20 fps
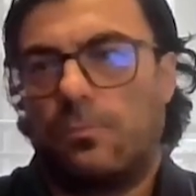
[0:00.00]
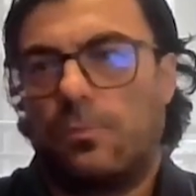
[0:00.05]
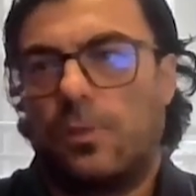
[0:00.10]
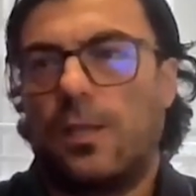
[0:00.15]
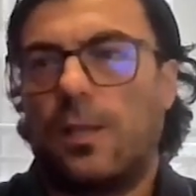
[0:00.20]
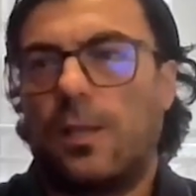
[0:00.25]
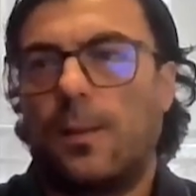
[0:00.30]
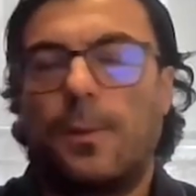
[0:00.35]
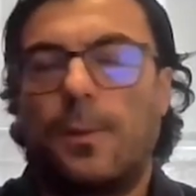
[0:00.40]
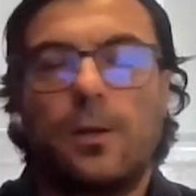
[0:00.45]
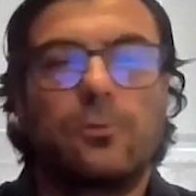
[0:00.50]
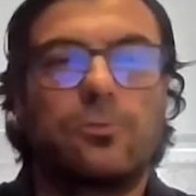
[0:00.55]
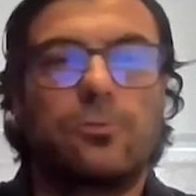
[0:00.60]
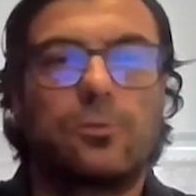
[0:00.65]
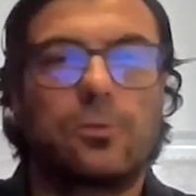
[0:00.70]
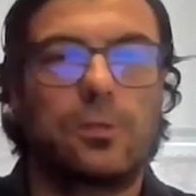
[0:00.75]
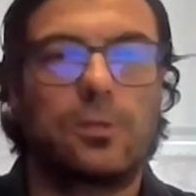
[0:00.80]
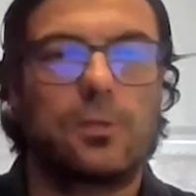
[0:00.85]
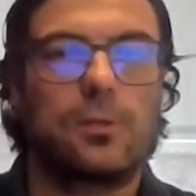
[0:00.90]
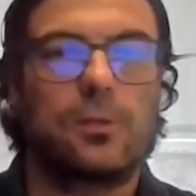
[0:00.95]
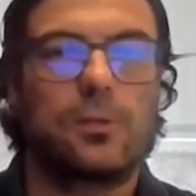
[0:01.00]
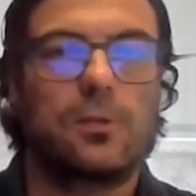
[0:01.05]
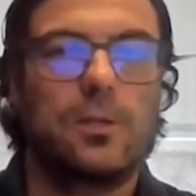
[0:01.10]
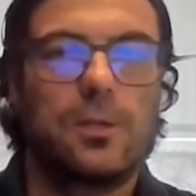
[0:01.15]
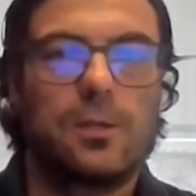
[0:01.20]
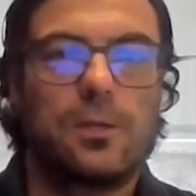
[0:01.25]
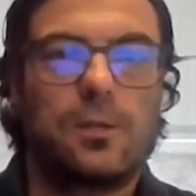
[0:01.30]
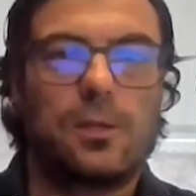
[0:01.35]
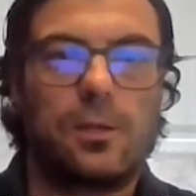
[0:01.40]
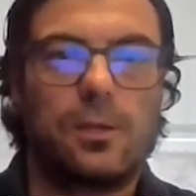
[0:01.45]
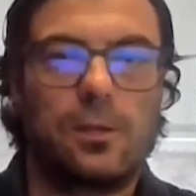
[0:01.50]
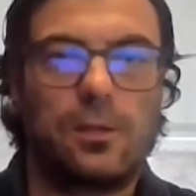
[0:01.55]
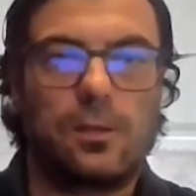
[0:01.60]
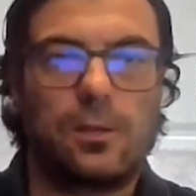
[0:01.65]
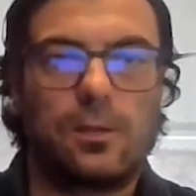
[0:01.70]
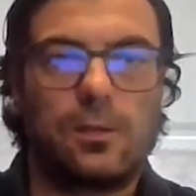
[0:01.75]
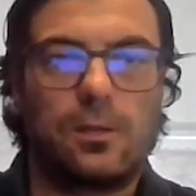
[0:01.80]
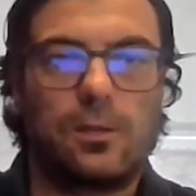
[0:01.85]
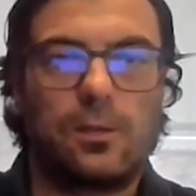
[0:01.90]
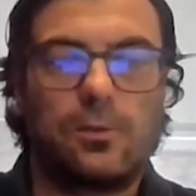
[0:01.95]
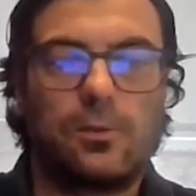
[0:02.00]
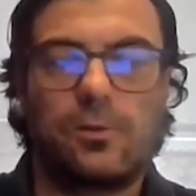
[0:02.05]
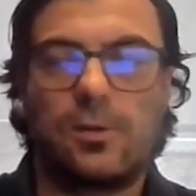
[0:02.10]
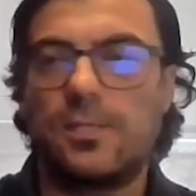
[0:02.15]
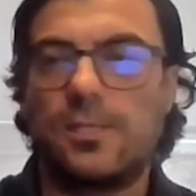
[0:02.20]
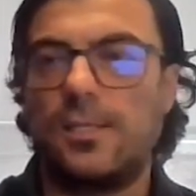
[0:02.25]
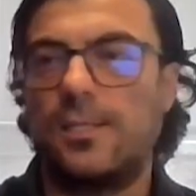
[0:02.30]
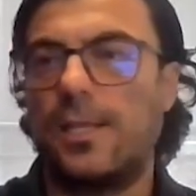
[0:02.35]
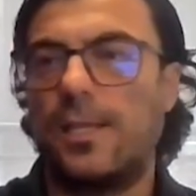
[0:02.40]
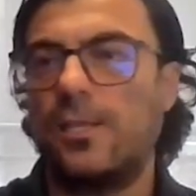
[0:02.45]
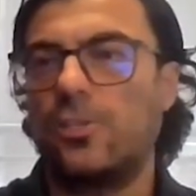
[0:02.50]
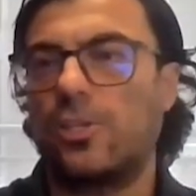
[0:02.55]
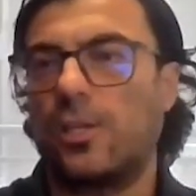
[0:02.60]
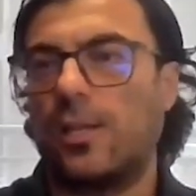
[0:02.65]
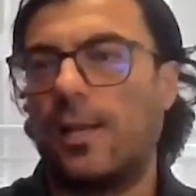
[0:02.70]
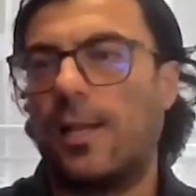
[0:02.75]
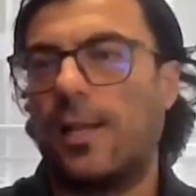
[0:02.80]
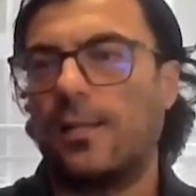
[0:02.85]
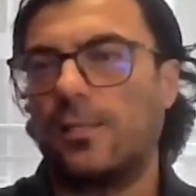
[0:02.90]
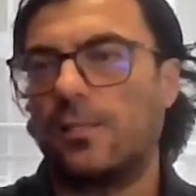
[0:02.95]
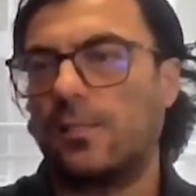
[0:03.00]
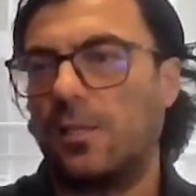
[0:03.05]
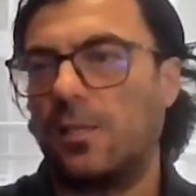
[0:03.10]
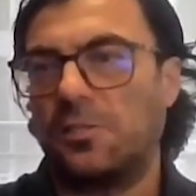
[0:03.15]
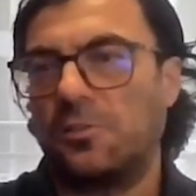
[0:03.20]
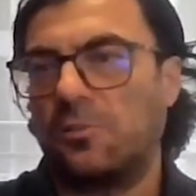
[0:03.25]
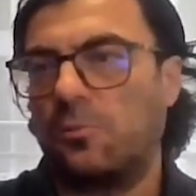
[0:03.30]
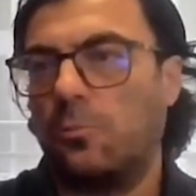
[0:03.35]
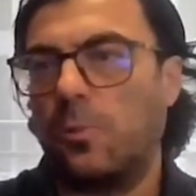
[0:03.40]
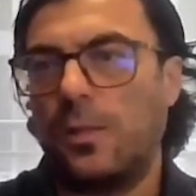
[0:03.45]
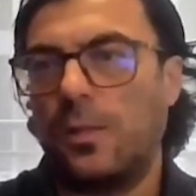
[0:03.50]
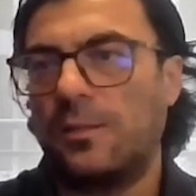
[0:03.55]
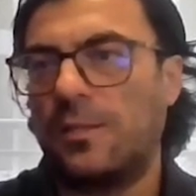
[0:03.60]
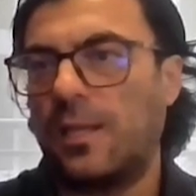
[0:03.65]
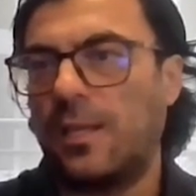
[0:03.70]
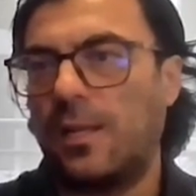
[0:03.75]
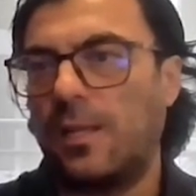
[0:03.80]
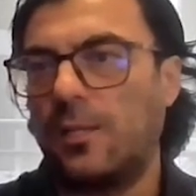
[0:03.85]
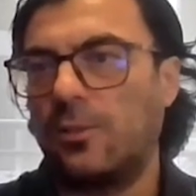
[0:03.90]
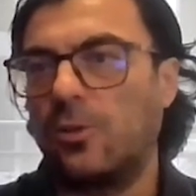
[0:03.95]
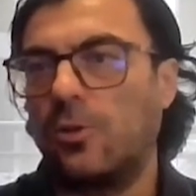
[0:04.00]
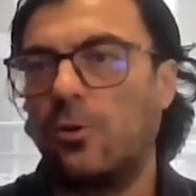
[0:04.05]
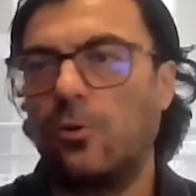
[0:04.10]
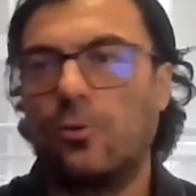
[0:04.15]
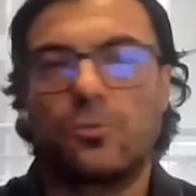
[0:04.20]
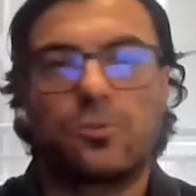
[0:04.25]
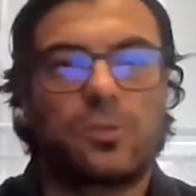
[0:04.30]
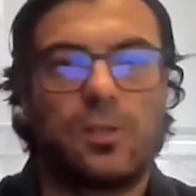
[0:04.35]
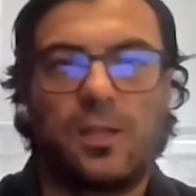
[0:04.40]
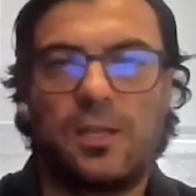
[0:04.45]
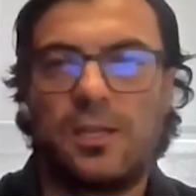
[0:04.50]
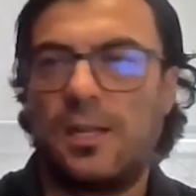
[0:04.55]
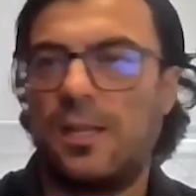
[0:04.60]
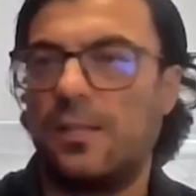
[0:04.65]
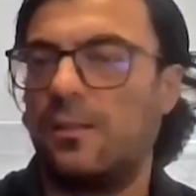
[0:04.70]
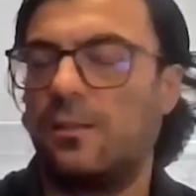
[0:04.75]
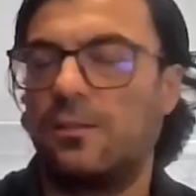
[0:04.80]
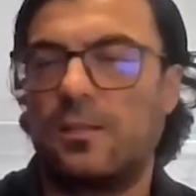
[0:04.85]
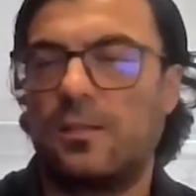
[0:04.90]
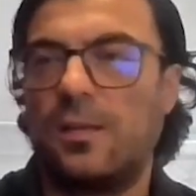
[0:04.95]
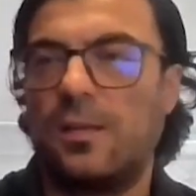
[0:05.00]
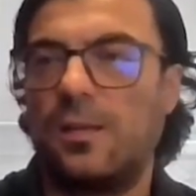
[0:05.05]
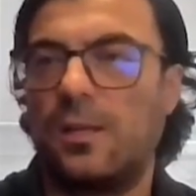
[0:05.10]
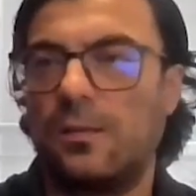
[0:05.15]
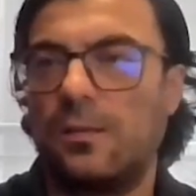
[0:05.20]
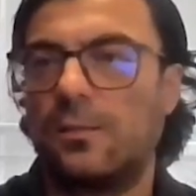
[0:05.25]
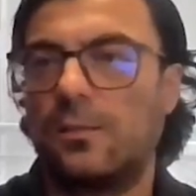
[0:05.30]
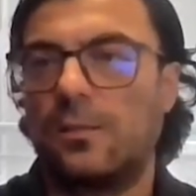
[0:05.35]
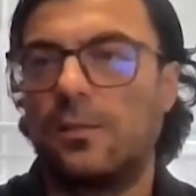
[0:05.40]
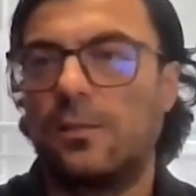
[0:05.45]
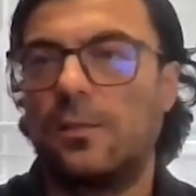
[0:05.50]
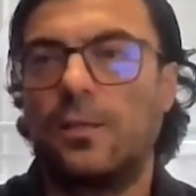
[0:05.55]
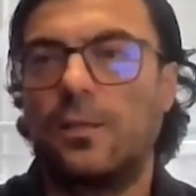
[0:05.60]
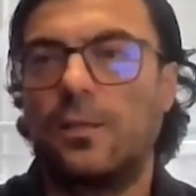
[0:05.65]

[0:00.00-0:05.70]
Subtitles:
Think about a residential asset. One tenant goes, another tenant